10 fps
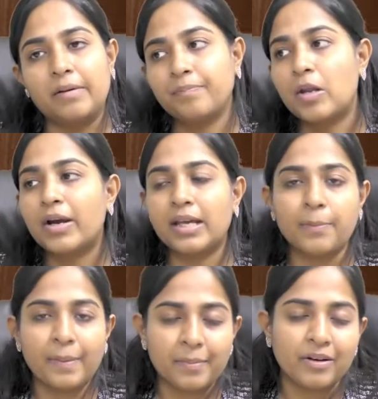Okay, the
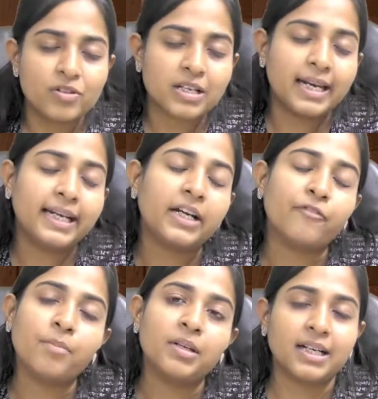payment was collected from
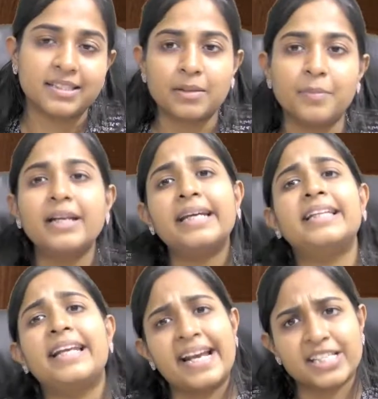the customer in the
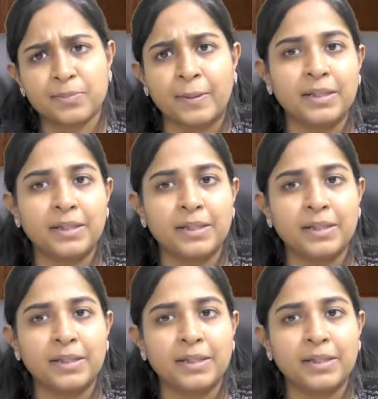next month.